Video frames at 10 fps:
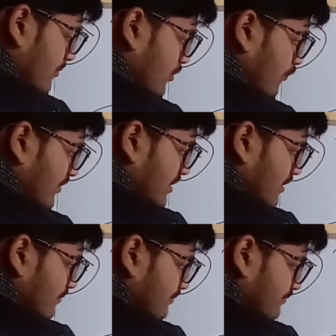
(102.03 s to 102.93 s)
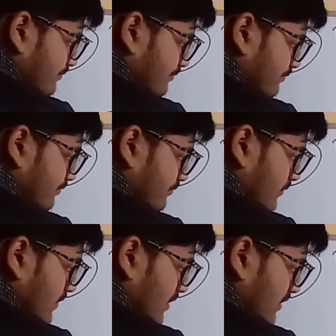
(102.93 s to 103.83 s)
be over here,
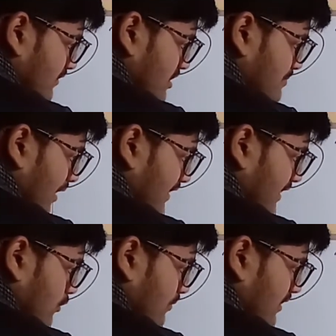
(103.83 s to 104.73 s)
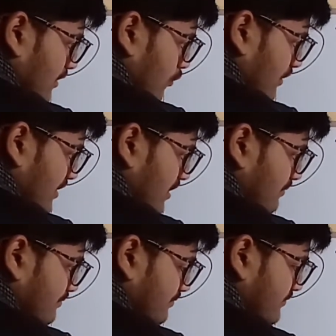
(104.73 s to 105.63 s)
this particle will be over here,
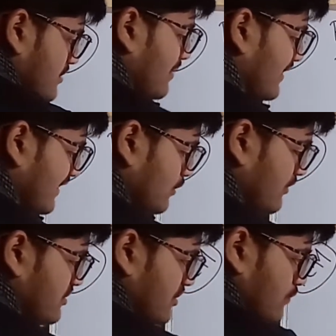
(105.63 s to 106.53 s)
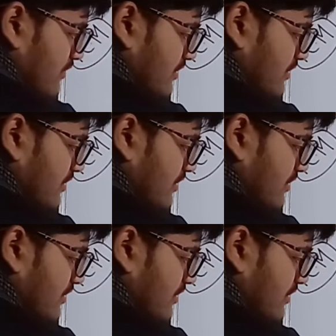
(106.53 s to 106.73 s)
this particle will reach over